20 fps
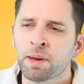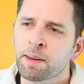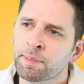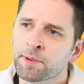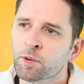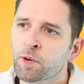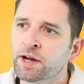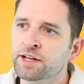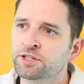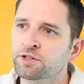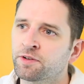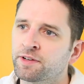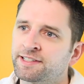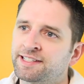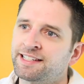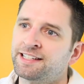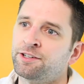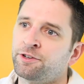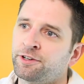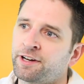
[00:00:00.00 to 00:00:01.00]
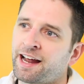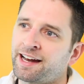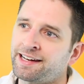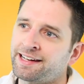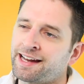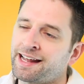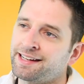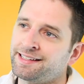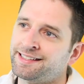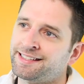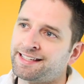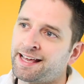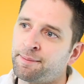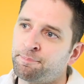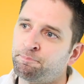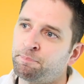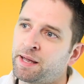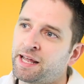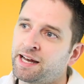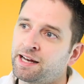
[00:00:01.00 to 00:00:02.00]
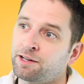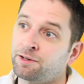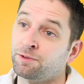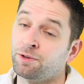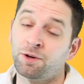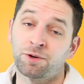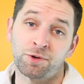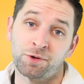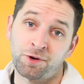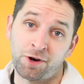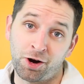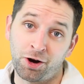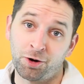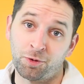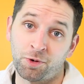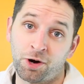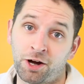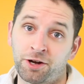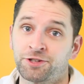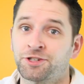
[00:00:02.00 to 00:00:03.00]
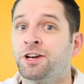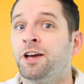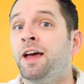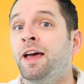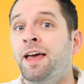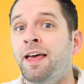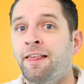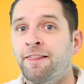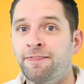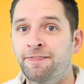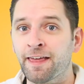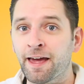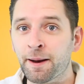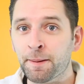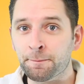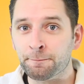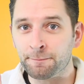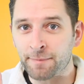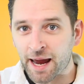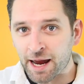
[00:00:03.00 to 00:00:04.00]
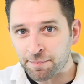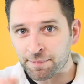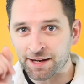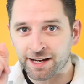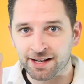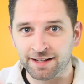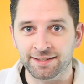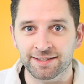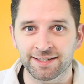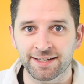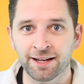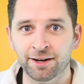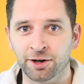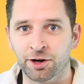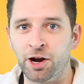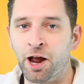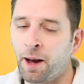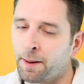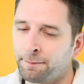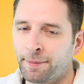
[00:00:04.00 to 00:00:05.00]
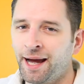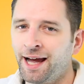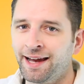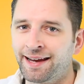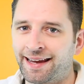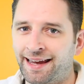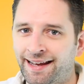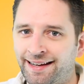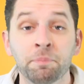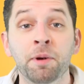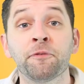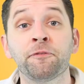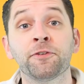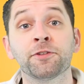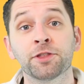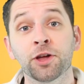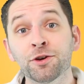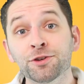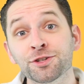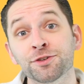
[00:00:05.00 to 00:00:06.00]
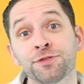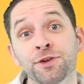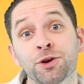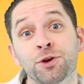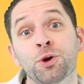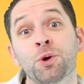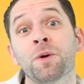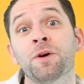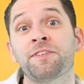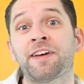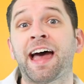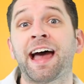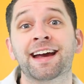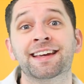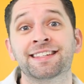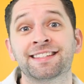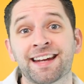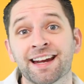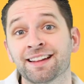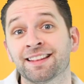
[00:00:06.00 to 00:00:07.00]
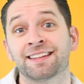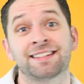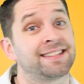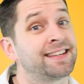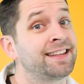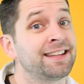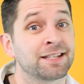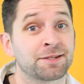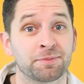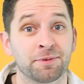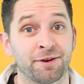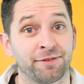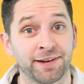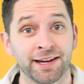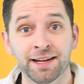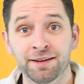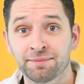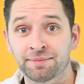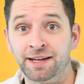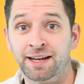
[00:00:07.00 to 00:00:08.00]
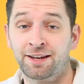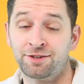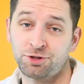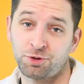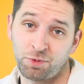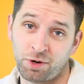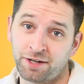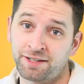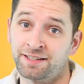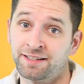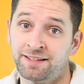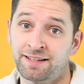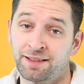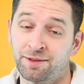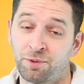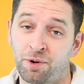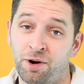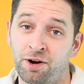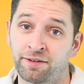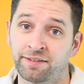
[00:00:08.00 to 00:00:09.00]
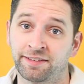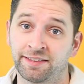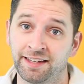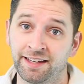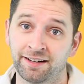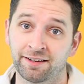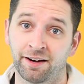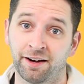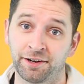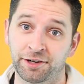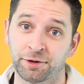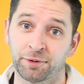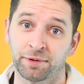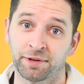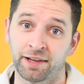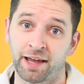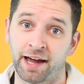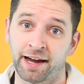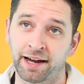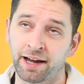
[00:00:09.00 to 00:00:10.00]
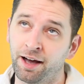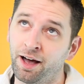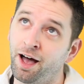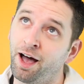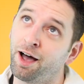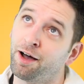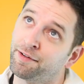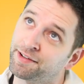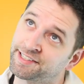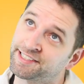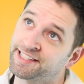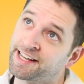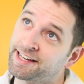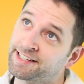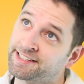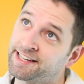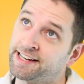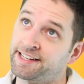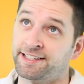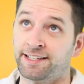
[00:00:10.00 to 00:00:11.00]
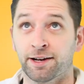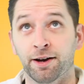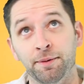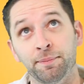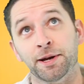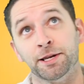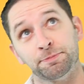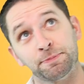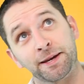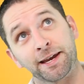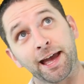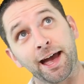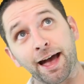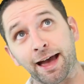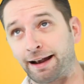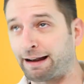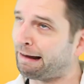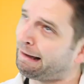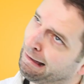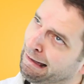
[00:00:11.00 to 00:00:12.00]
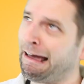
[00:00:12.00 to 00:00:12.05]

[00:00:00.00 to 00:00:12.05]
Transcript: Maybe wait till it's in your 99-cent bin at your local car wash. Then maybe consider not buying it. But for those of you who have accidentally seen this movie because you walked into the wrong theater and you were like, oh, it's Disney, so it must be good.